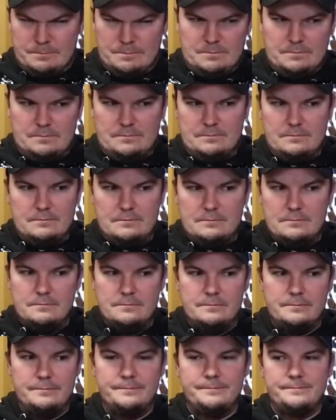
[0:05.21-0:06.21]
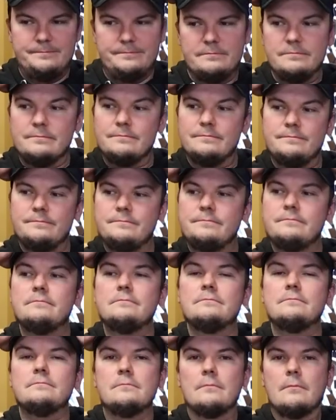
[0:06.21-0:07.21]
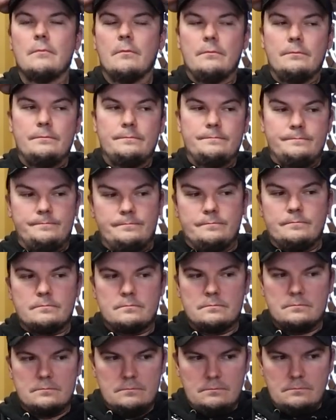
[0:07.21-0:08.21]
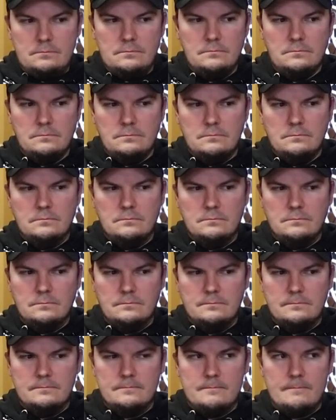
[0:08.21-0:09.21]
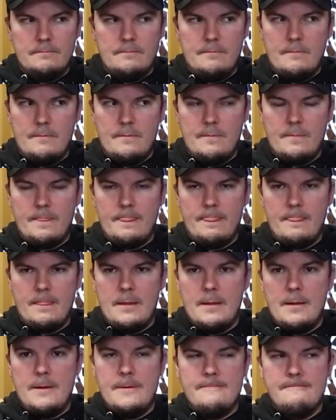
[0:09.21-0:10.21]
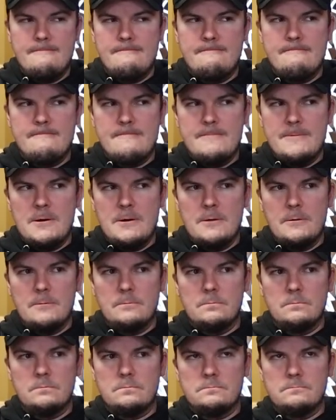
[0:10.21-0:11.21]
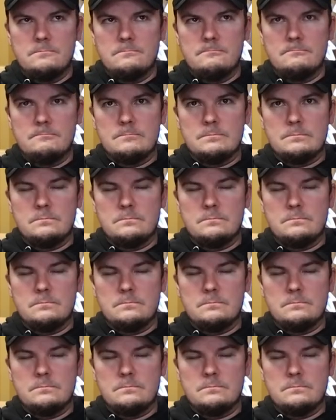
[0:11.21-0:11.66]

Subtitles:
[no speech]